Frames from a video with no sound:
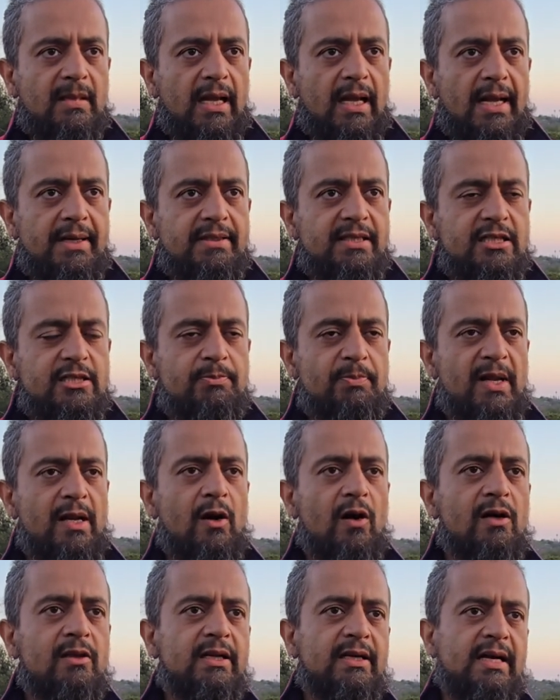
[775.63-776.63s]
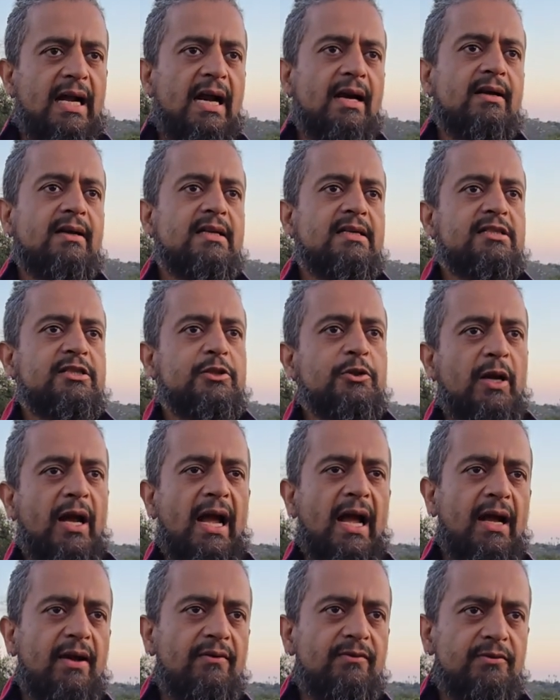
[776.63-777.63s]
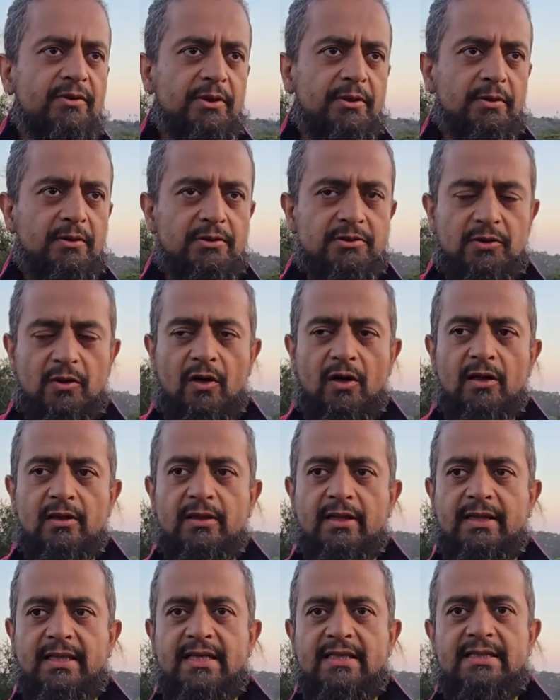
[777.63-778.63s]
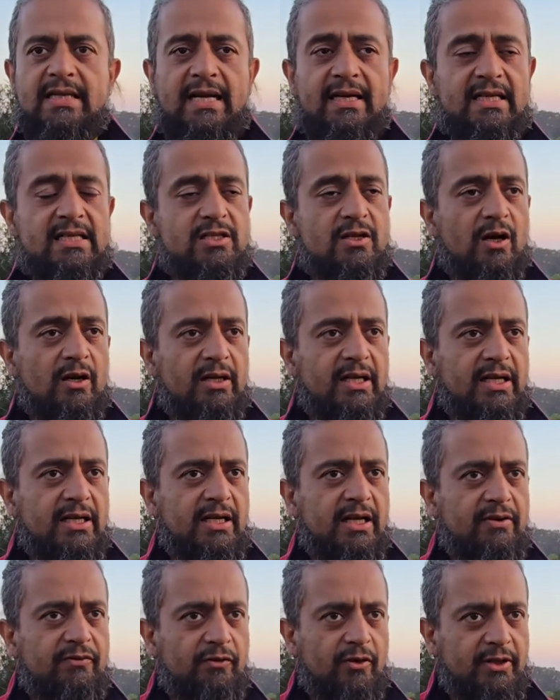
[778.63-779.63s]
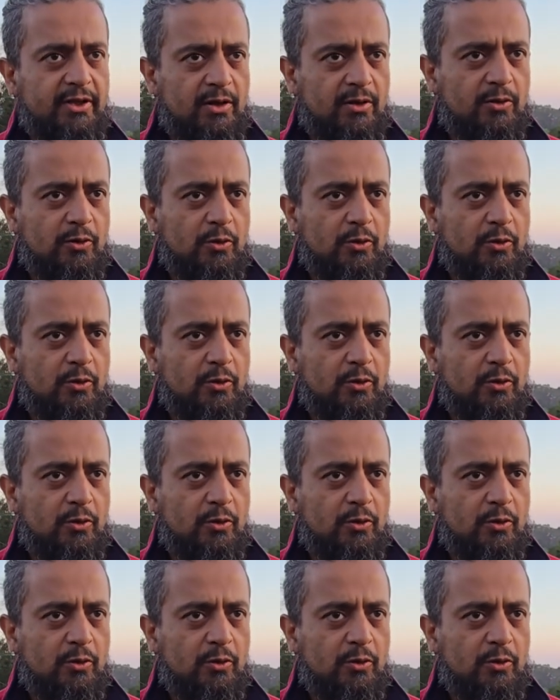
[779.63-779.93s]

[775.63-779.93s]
and dispel all the darkness you have. So all the things that is not needed for your